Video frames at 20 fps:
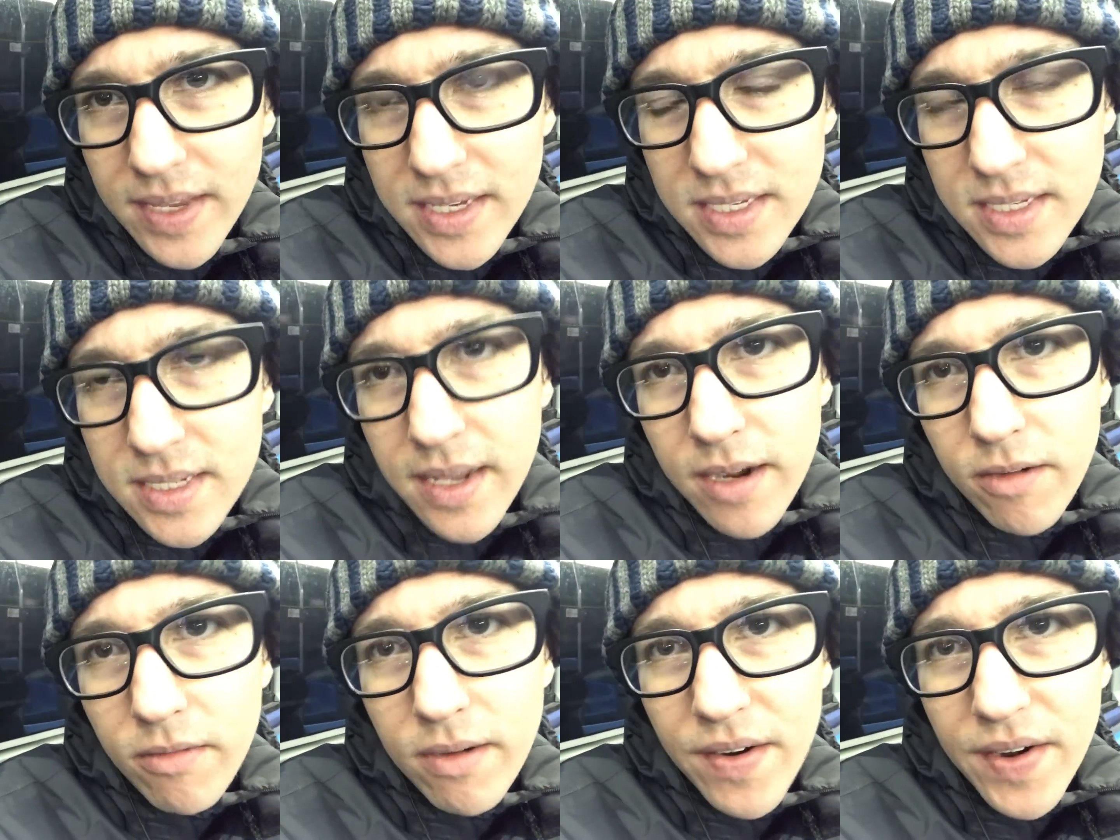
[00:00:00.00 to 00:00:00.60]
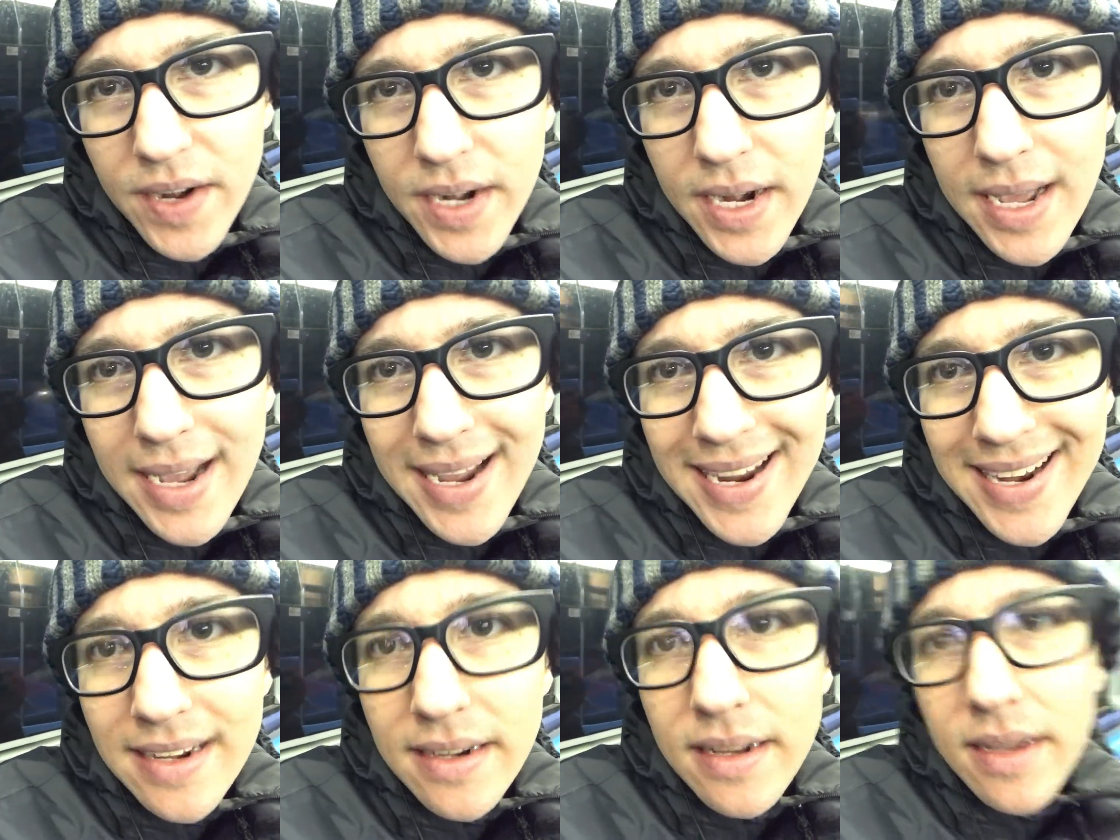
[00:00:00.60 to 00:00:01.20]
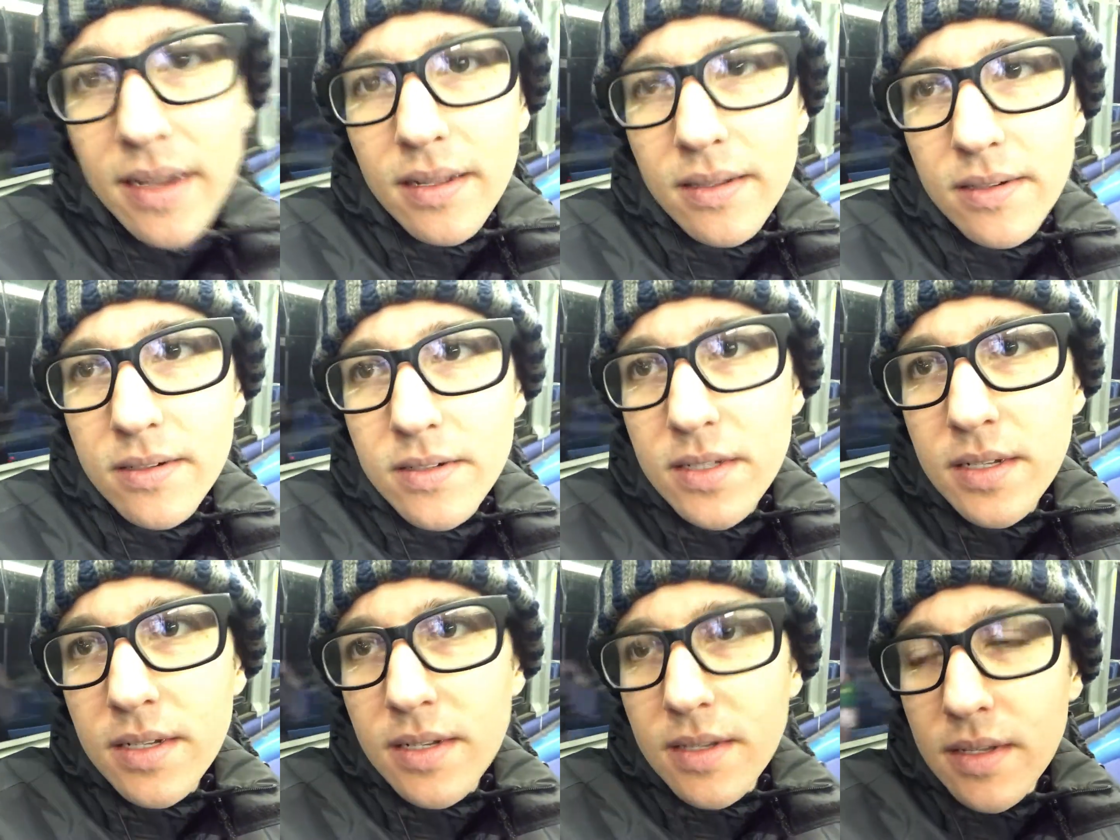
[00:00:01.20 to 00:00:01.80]
They stayed around
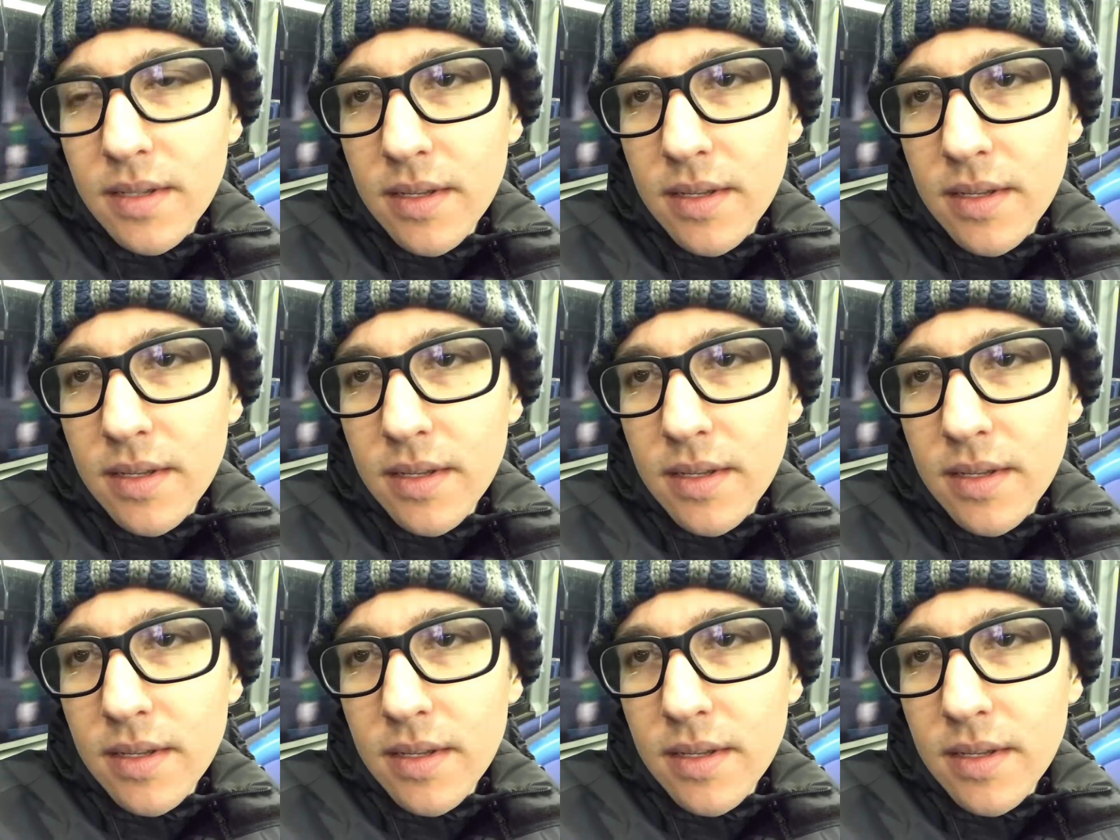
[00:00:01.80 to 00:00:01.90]
$9.